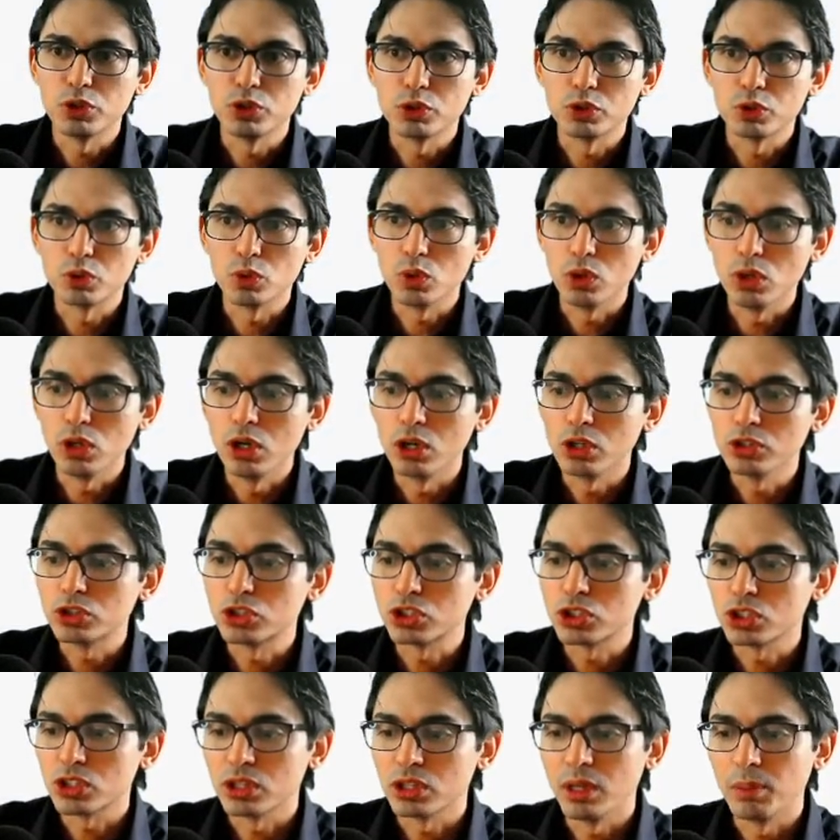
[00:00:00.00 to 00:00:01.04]
to
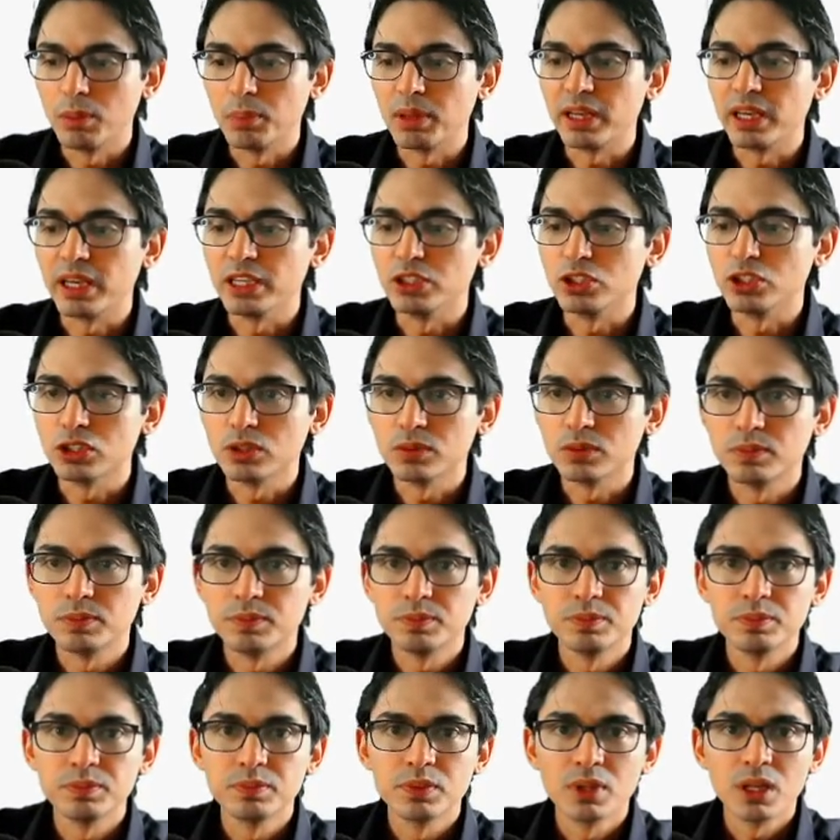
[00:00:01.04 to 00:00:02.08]
launch the application.
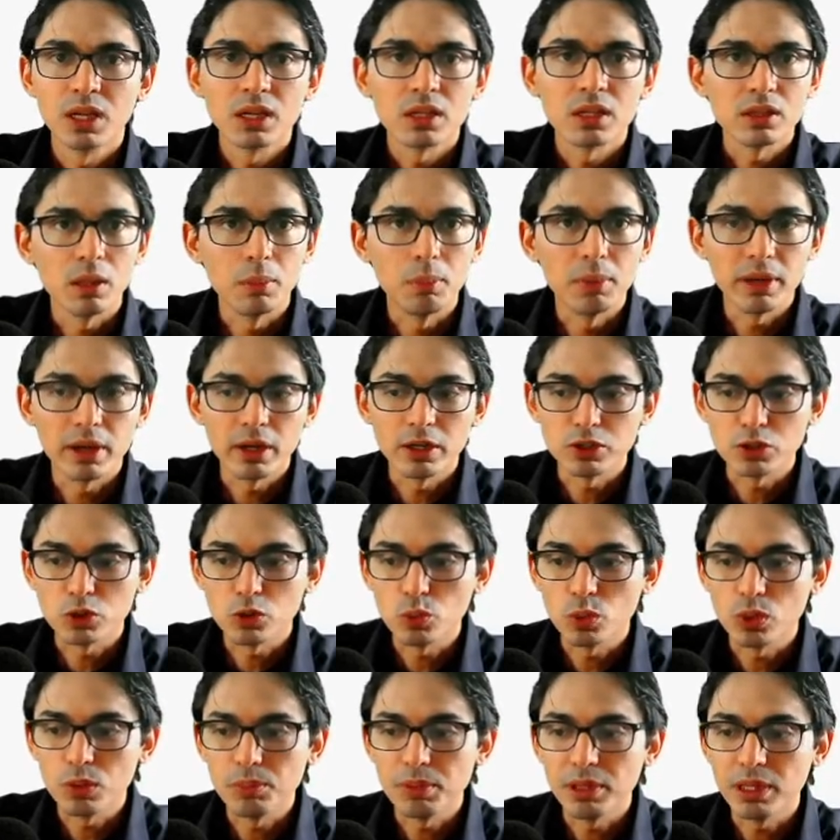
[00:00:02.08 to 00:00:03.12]
The application
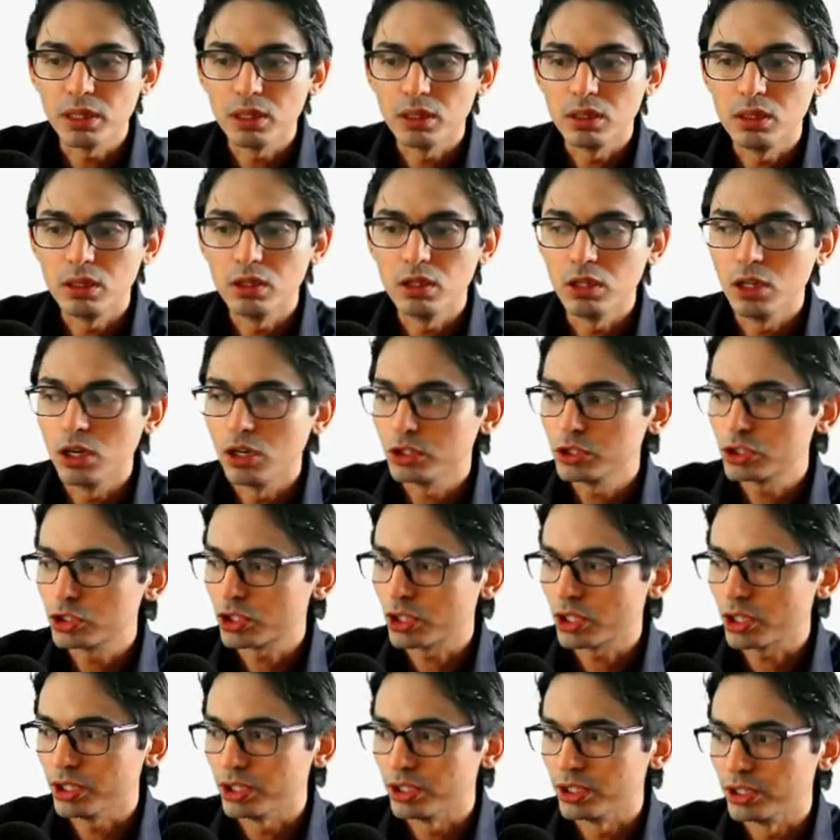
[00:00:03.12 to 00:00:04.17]
will be launched
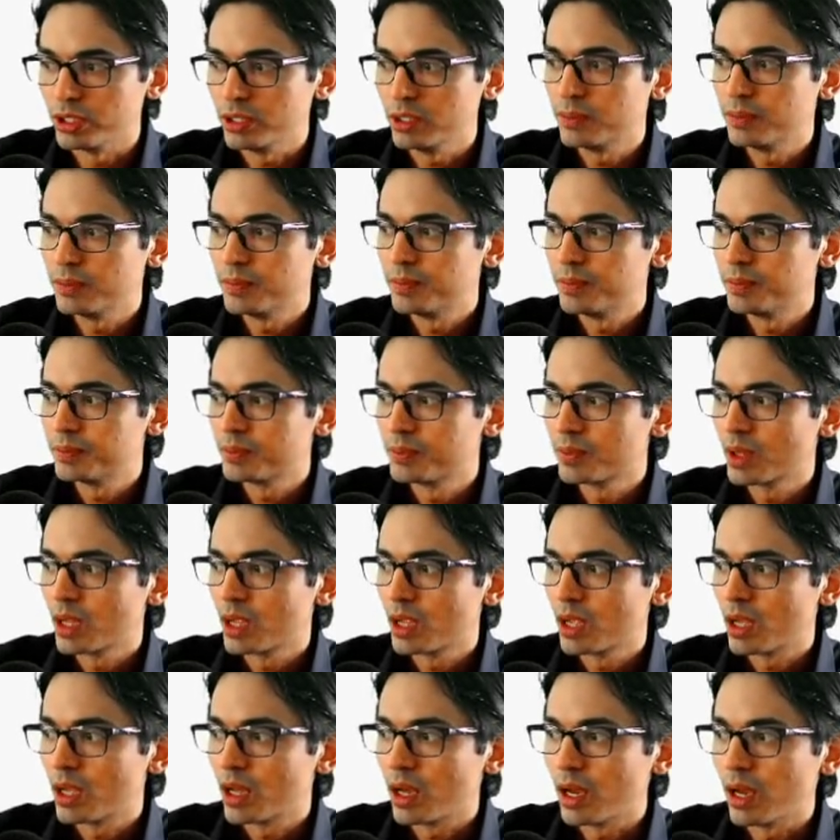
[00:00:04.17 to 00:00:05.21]
here,
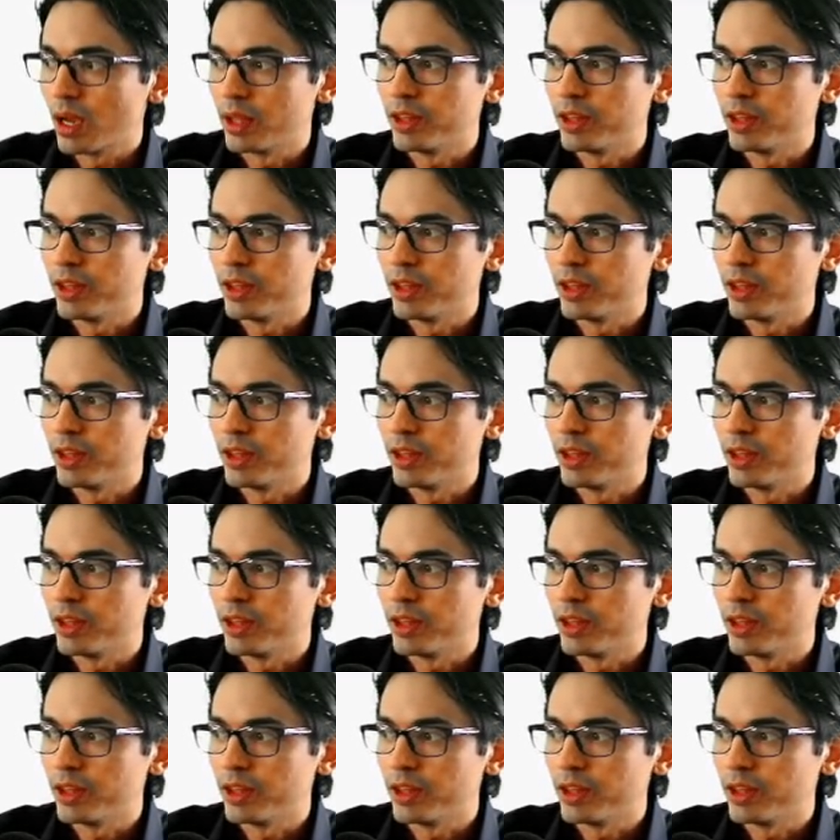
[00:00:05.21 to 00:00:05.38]
and